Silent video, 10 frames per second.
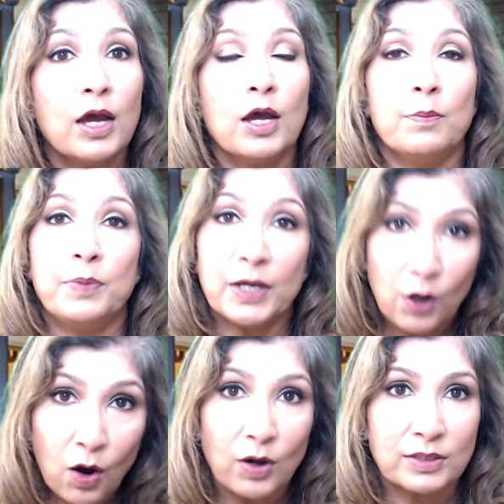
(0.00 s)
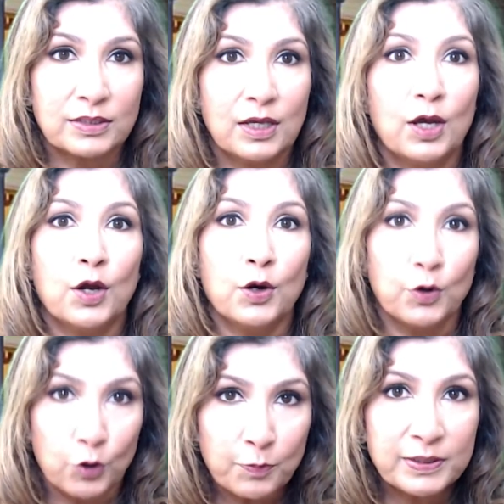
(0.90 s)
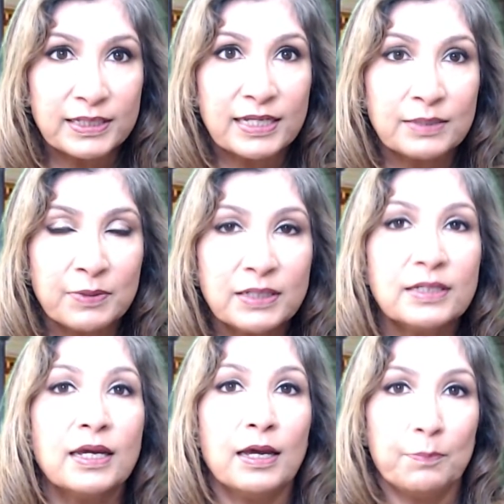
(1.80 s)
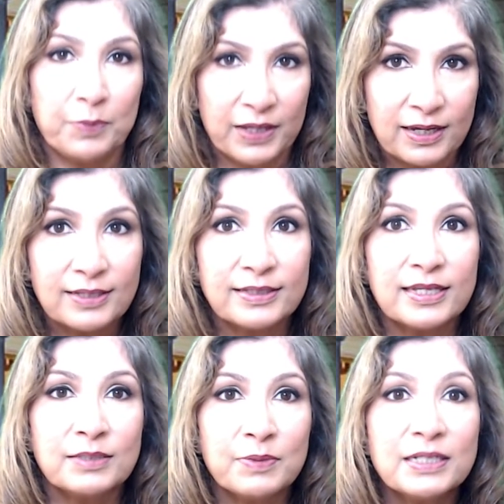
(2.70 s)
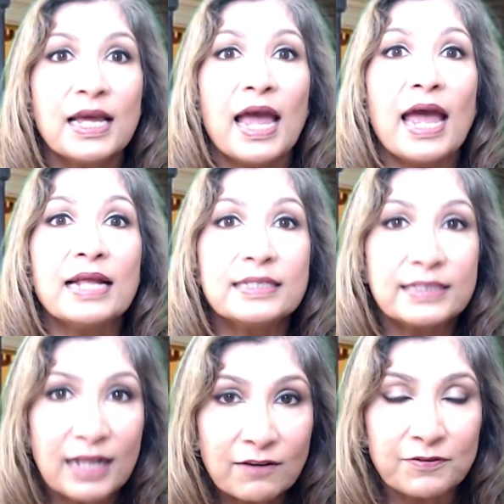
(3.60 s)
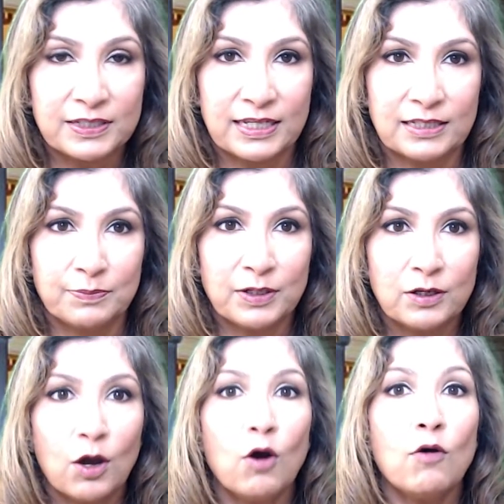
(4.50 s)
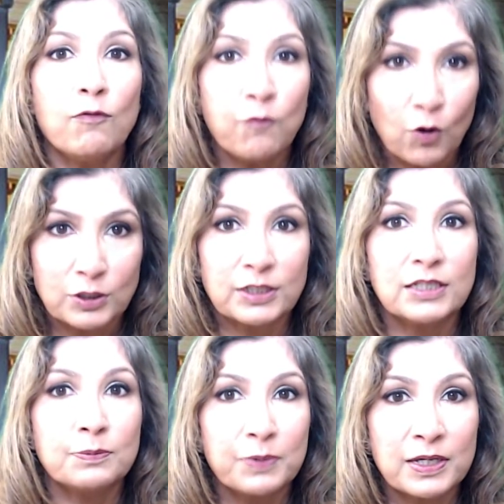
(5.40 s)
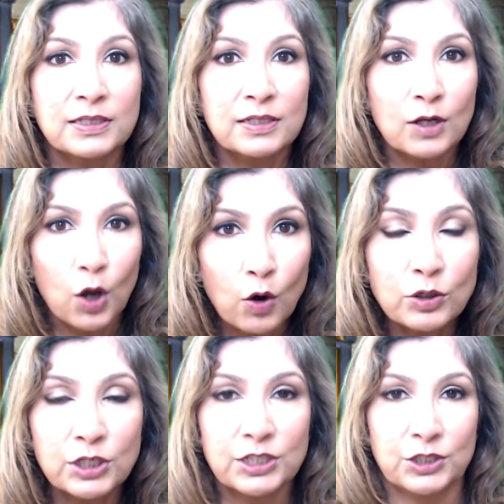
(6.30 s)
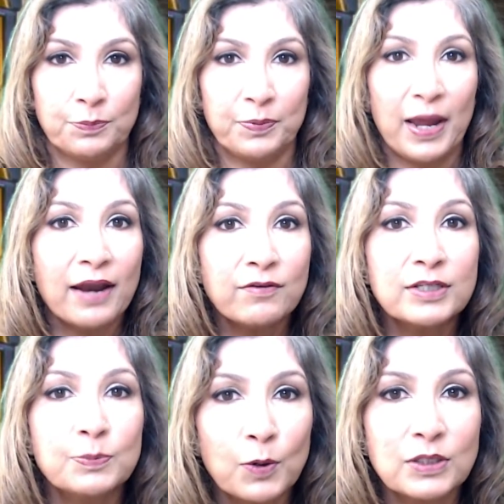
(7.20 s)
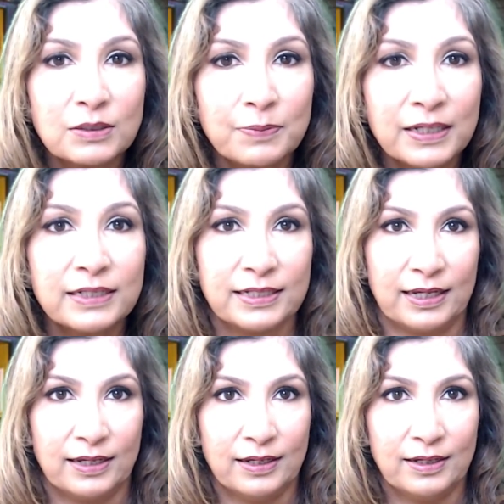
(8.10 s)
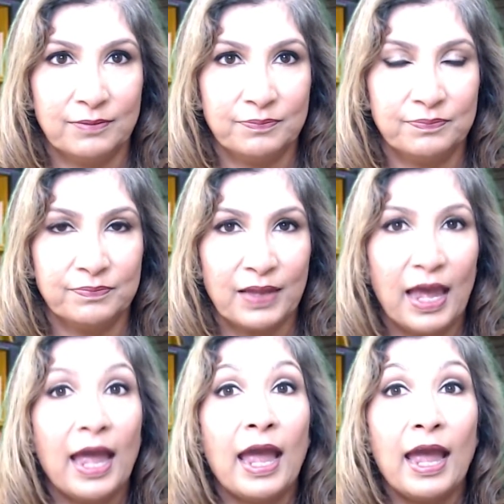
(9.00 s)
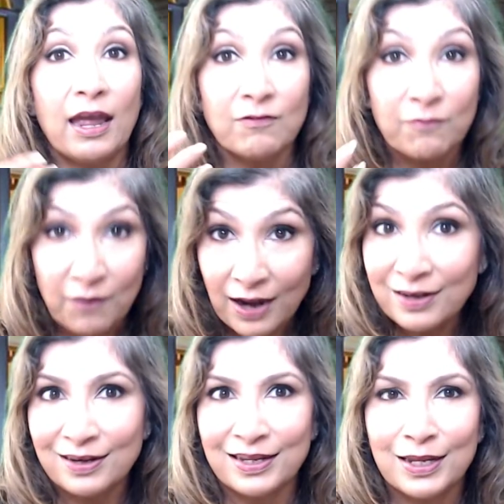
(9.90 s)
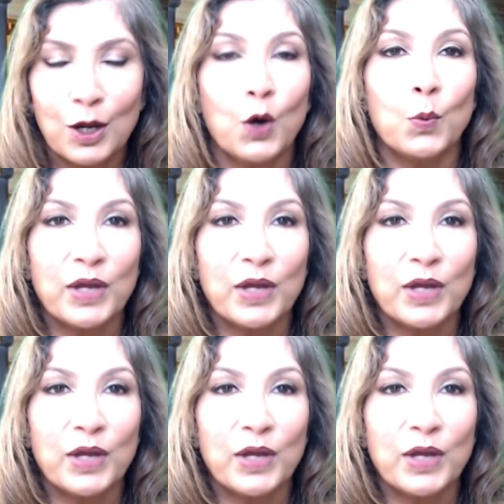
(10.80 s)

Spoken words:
because group assessment, peer assessment, and self-assessment fosters personal ownership and responsibility. And finally, we